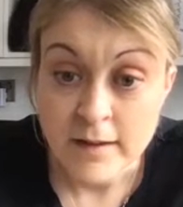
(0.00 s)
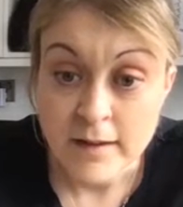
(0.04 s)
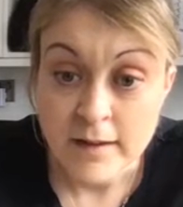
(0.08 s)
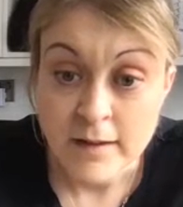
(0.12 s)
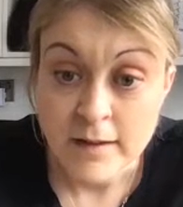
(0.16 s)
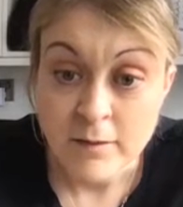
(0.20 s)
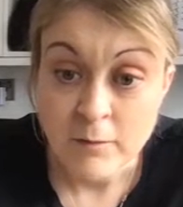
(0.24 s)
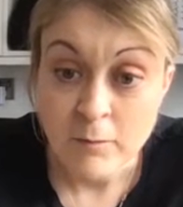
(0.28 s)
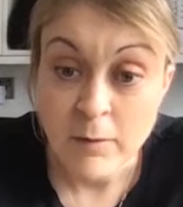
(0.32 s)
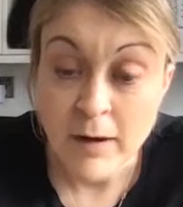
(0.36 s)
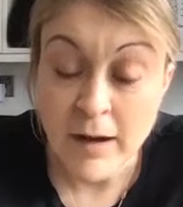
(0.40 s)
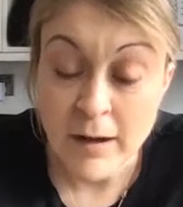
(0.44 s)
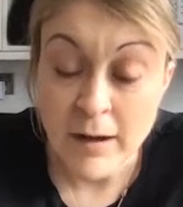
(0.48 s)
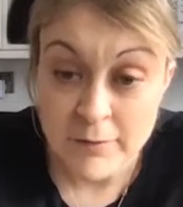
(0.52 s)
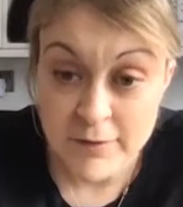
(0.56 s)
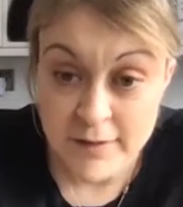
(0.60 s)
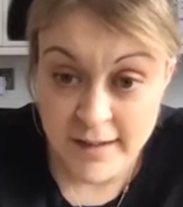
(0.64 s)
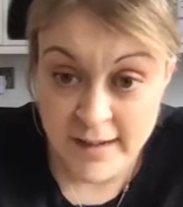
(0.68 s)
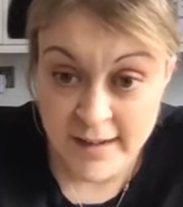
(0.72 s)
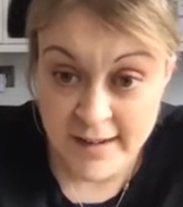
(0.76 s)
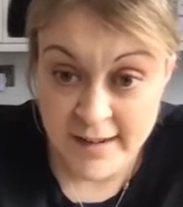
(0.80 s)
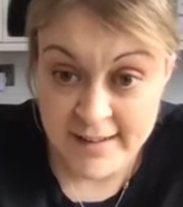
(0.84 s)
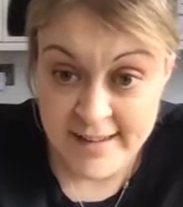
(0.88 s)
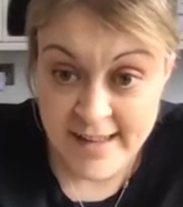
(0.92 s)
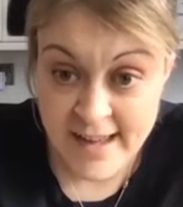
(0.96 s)
Well
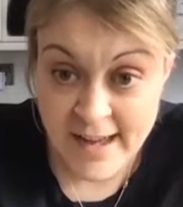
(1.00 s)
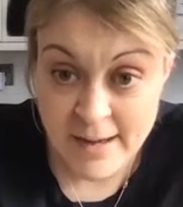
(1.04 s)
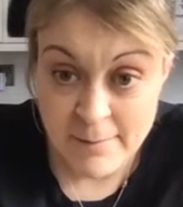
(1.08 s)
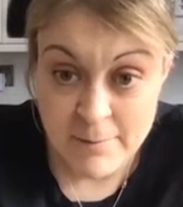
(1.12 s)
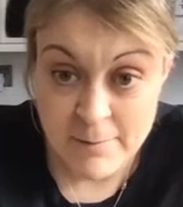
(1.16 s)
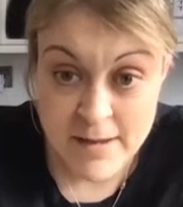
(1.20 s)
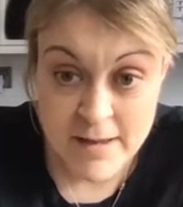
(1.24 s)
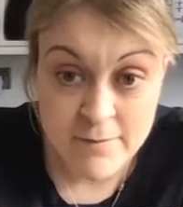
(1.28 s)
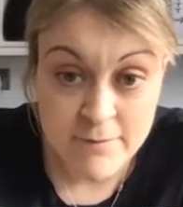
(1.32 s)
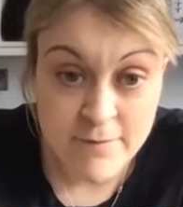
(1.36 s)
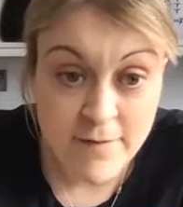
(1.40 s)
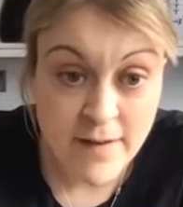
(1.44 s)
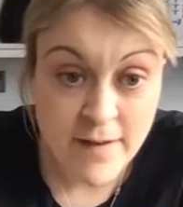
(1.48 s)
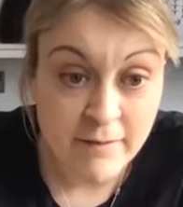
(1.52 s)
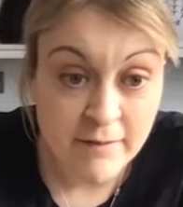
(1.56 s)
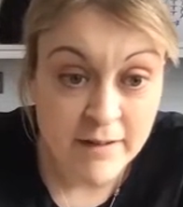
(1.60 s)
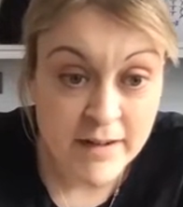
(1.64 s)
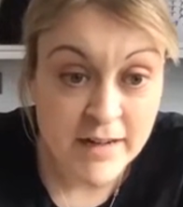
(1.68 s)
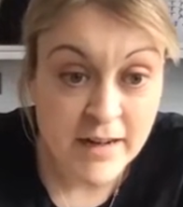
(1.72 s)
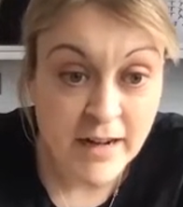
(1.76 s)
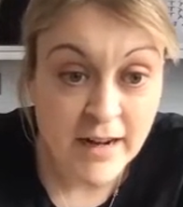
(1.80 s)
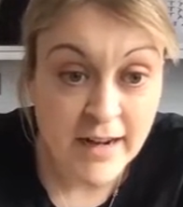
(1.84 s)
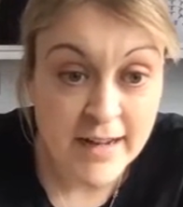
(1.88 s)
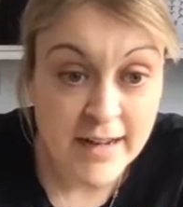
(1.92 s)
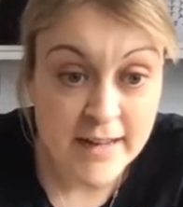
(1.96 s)
done, Gabby. Very
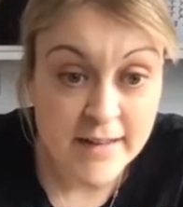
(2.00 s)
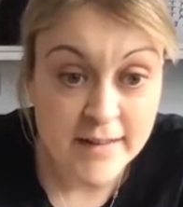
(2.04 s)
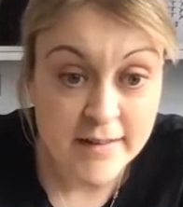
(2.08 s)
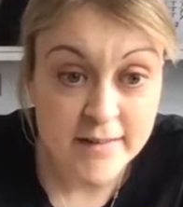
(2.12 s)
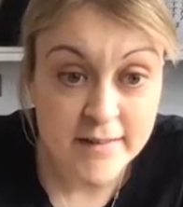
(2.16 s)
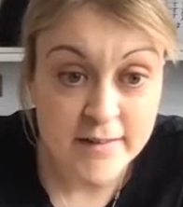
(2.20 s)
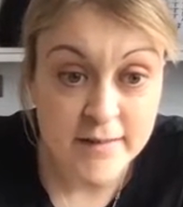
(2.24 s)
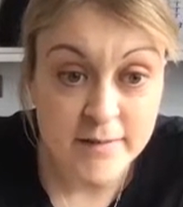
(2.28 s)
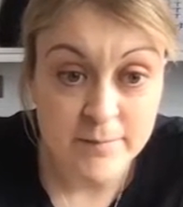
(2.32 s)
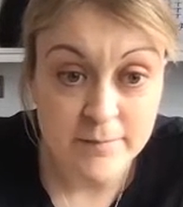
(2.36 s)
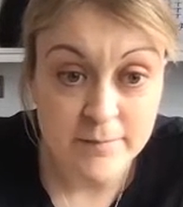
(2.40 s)
nice.